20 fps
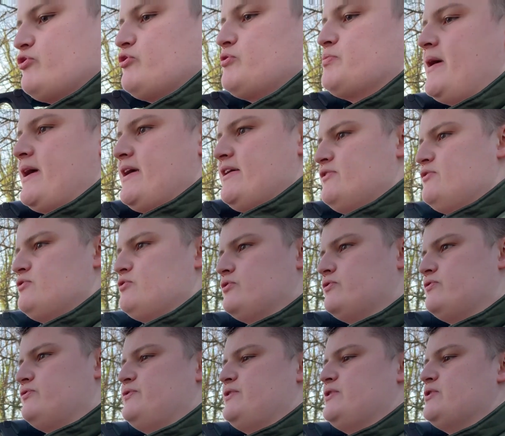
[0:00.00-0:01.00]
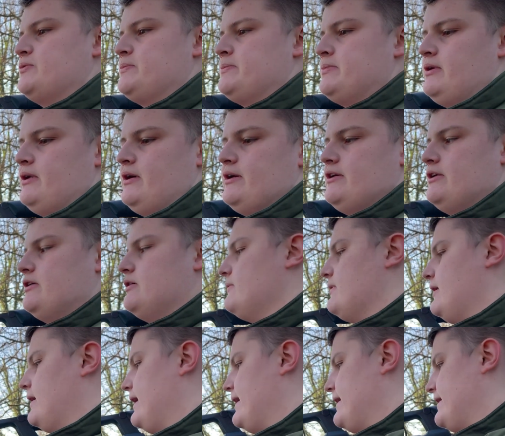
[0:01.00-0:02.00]
space sort of feel, but with
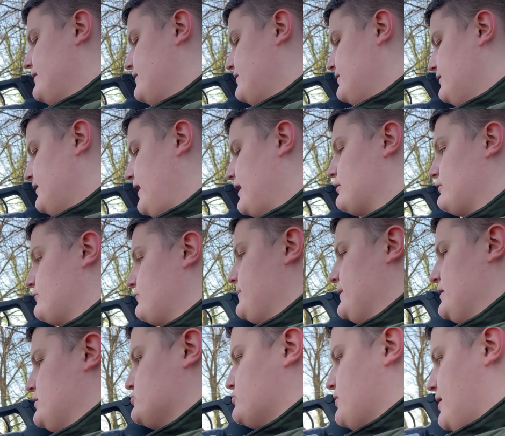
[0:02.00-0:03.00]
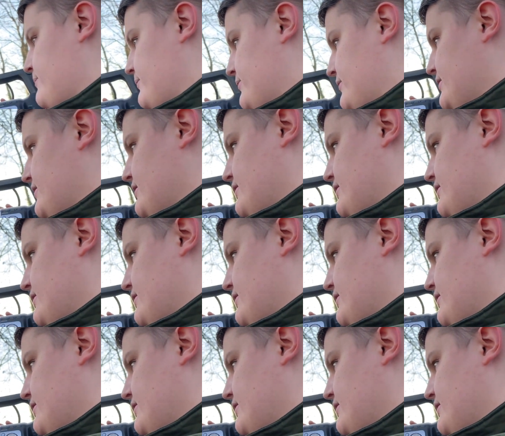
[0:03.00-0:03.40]
a lake. That looks a bit cramped.